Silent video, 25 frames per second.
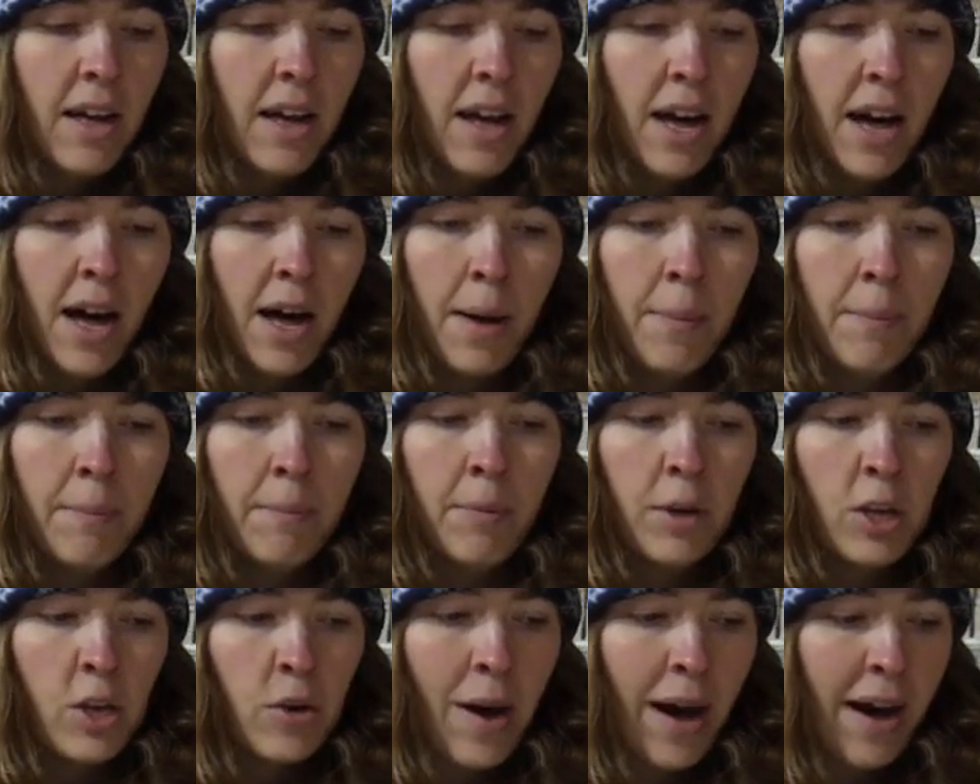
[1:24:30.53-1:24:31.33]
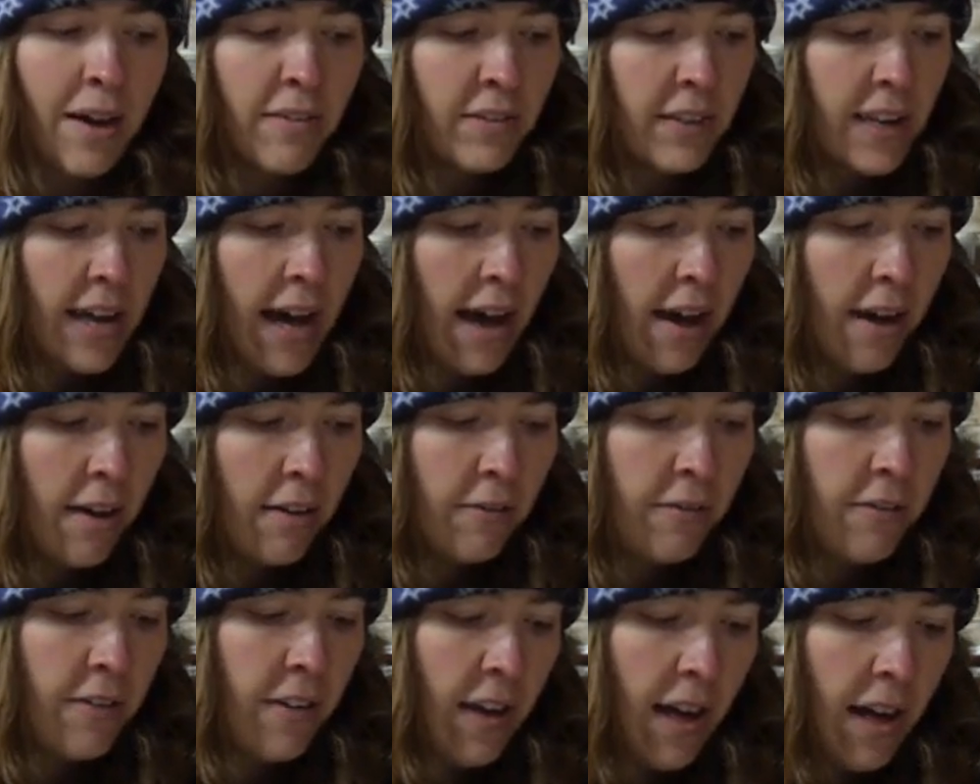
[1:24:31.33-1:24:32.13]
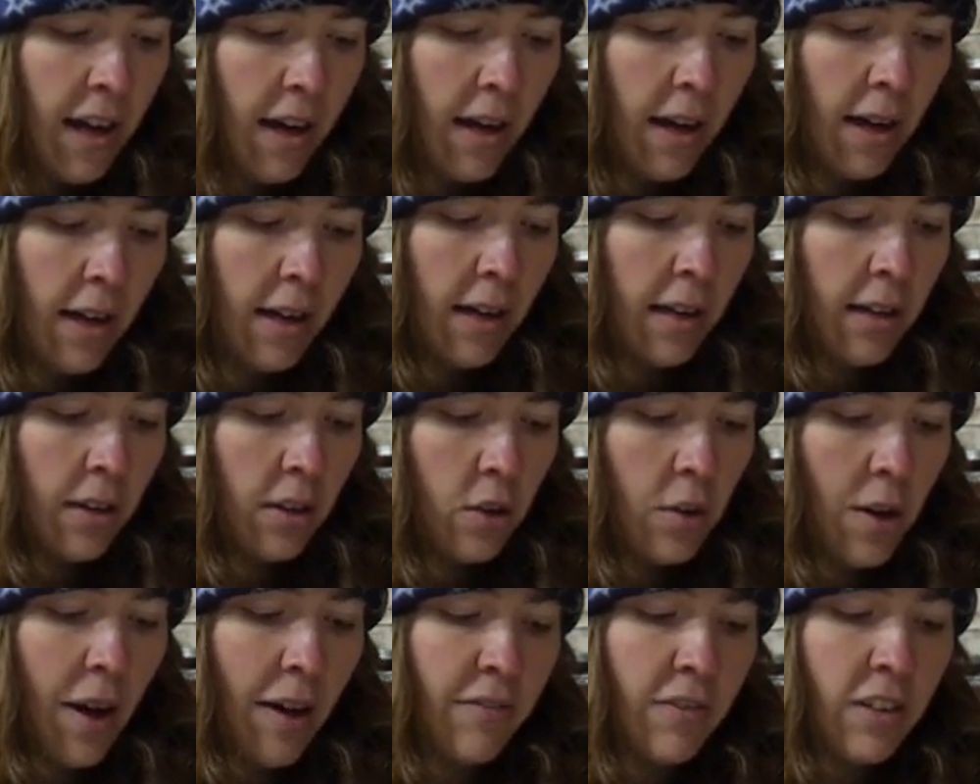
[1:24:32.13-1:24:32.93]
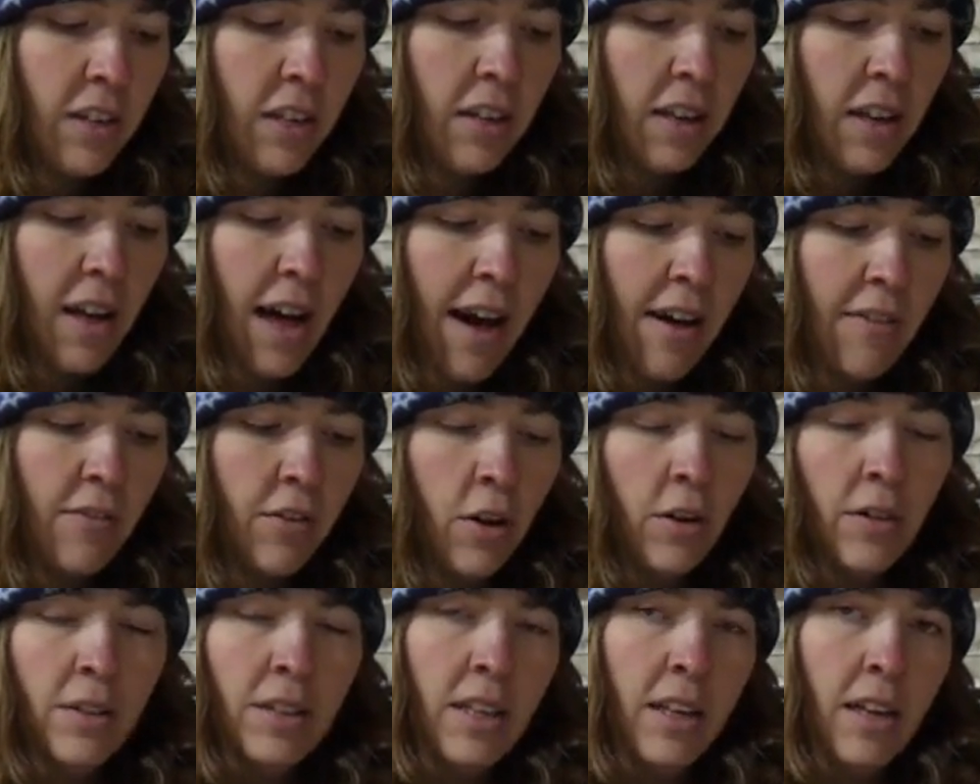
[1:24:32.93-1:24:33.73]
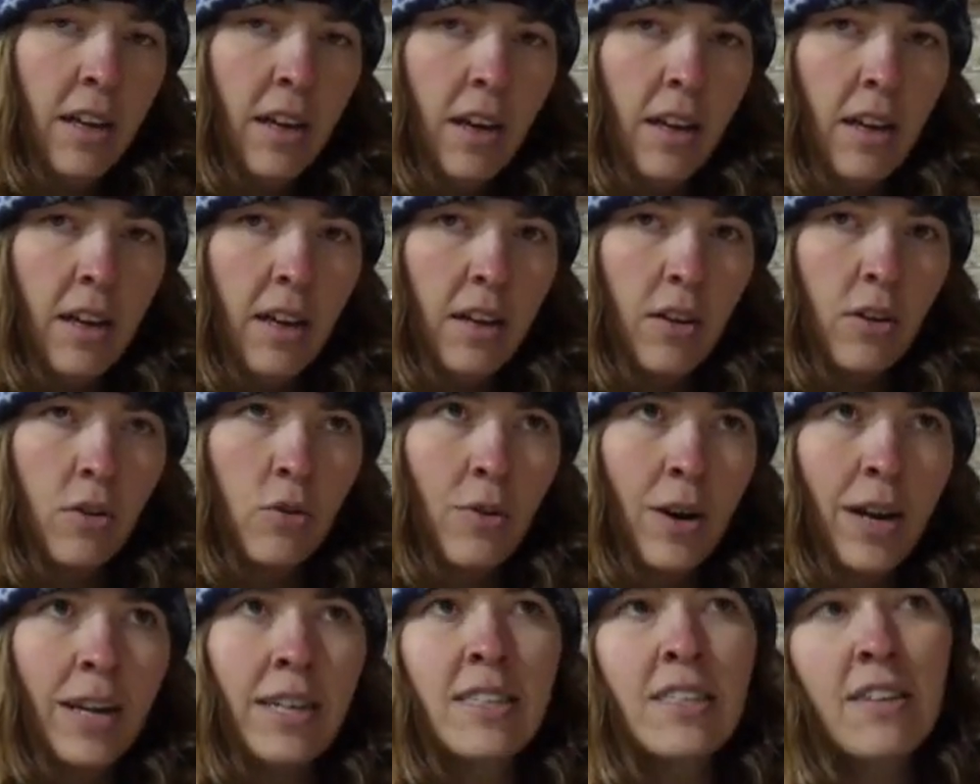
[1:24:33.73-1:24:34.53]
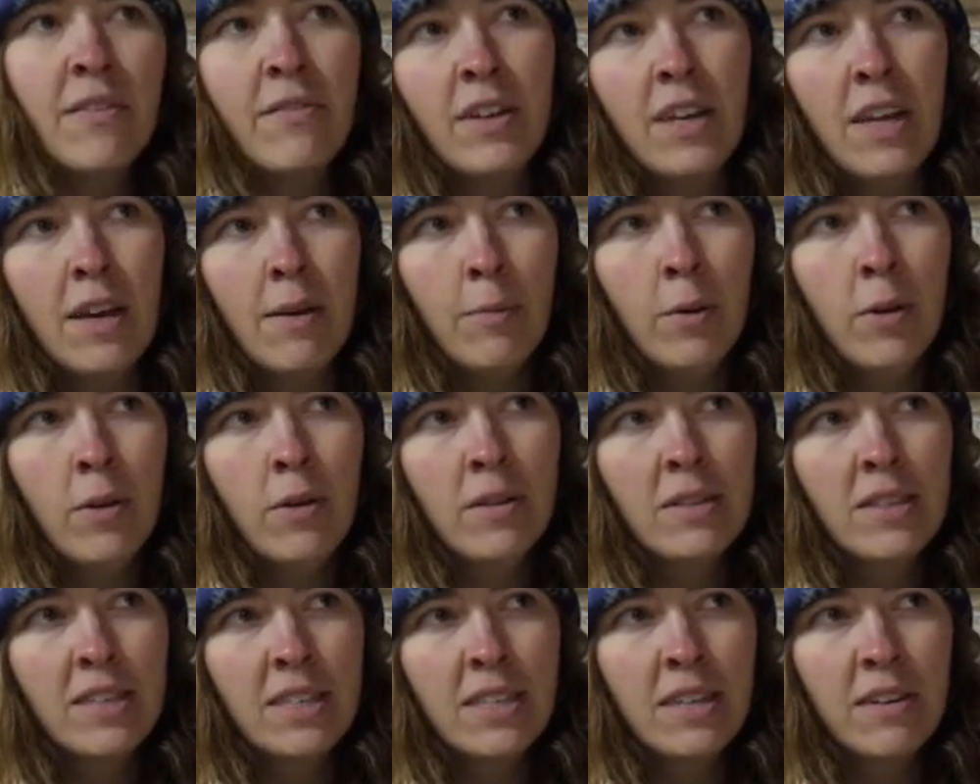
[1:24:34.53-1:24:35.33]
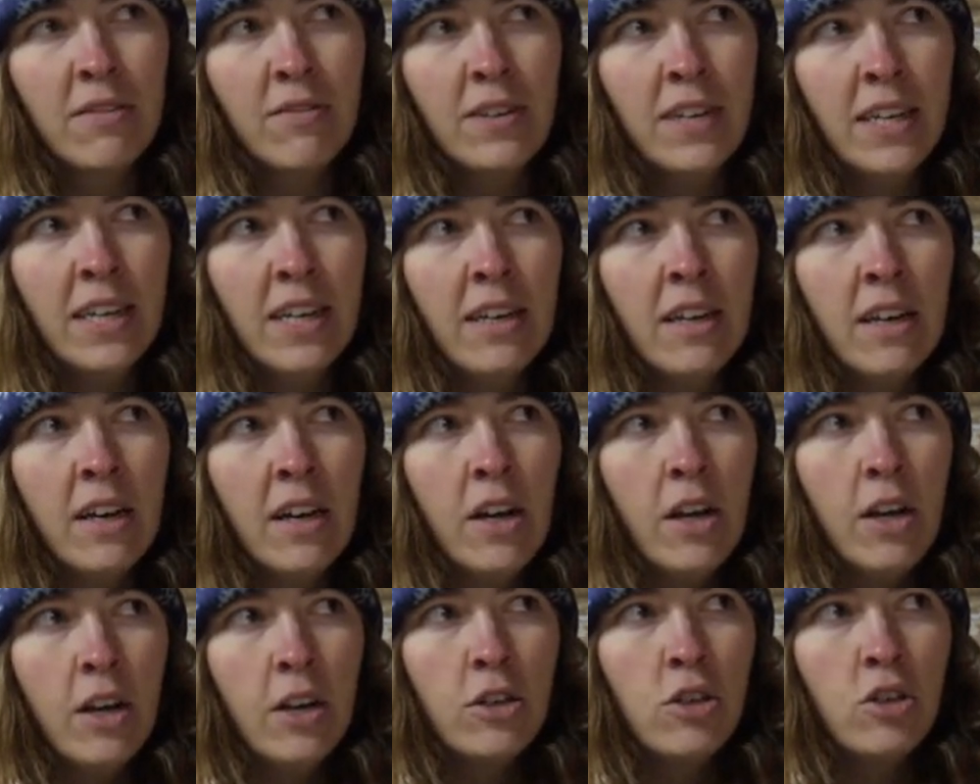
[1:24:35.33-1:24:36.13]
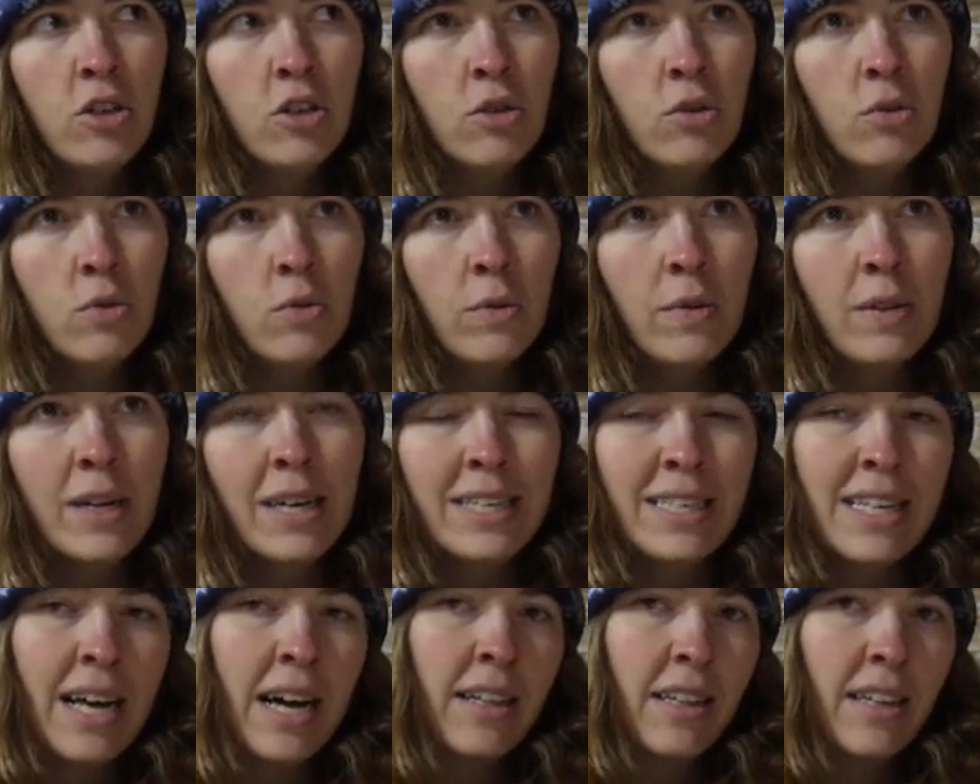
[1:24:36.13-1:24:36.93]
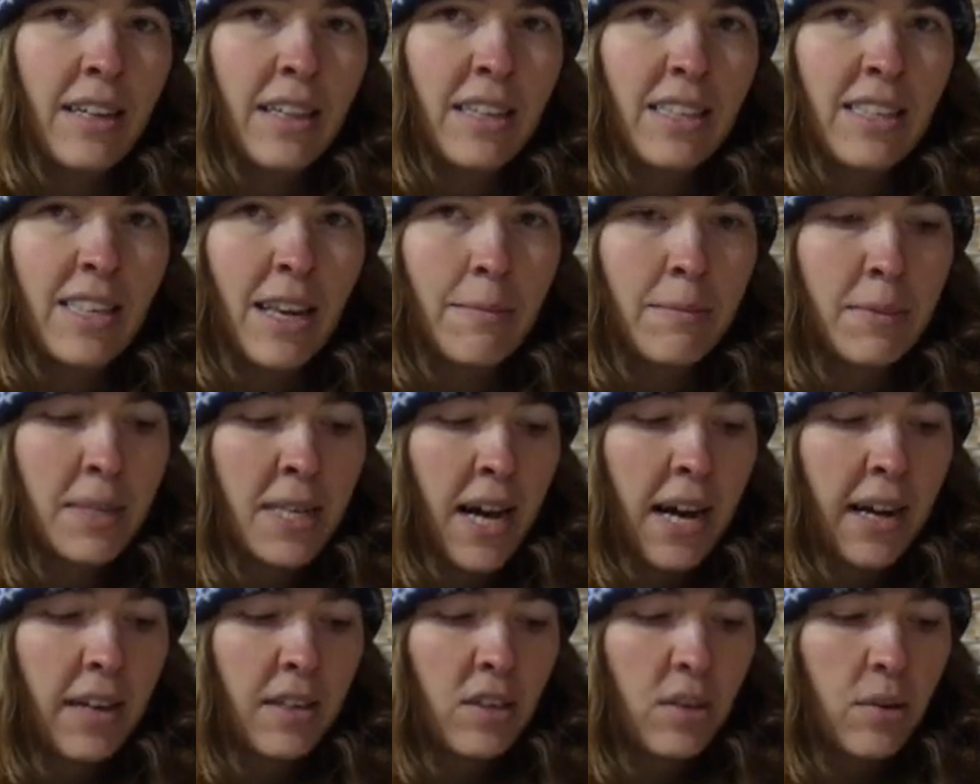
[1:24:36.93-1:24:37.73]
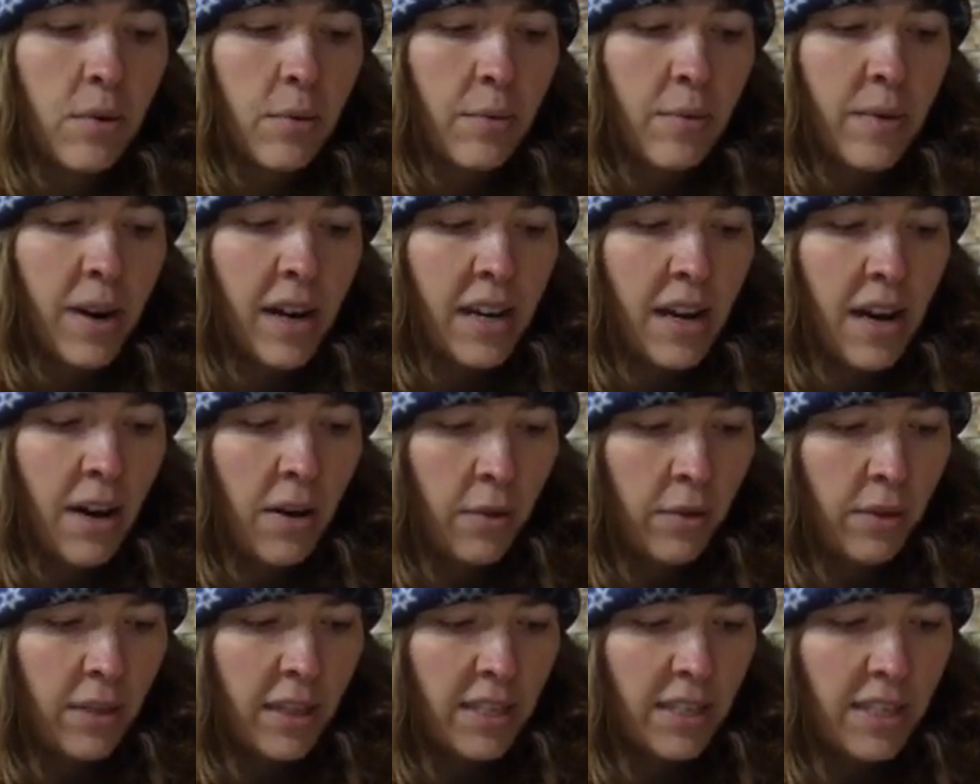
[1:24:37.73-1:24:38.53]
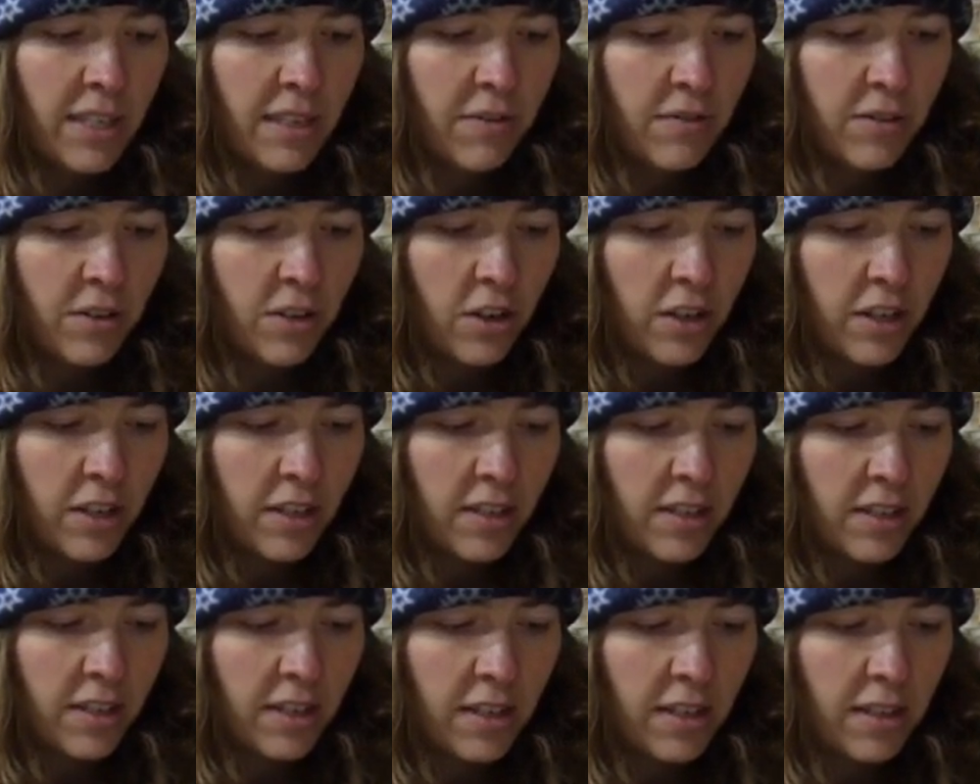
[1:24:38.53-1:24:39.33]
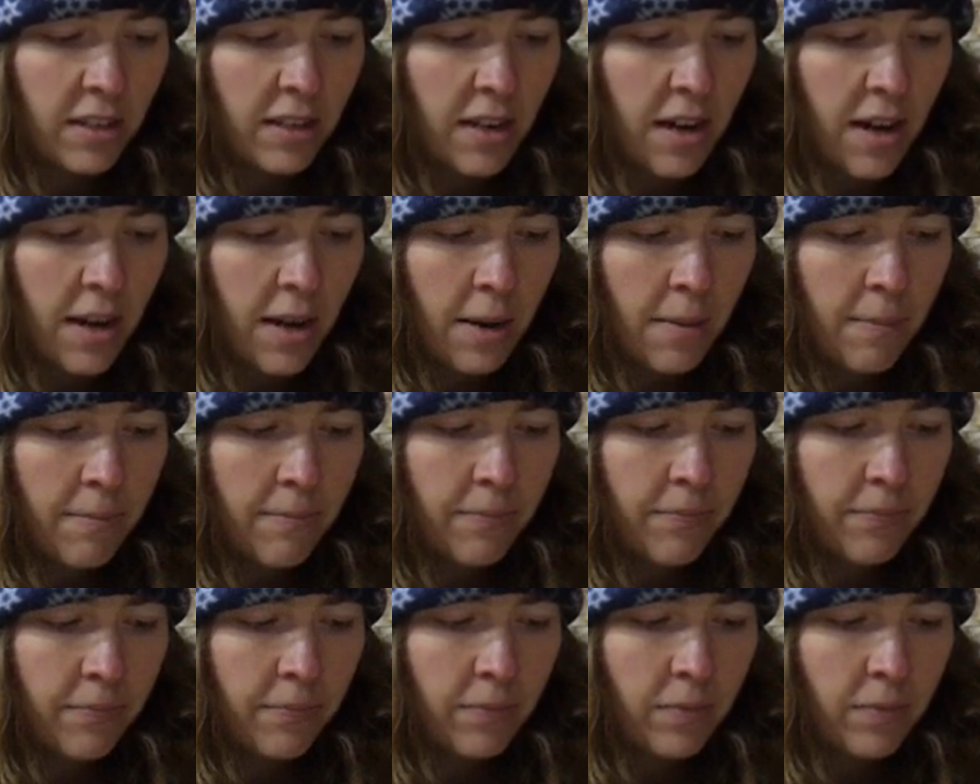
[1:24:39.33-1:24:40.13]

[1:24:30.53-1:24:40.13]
Um, but you have to have uh, you have to have all the grains of enamel sifted to exactly the same size. Right now, the sifter is um,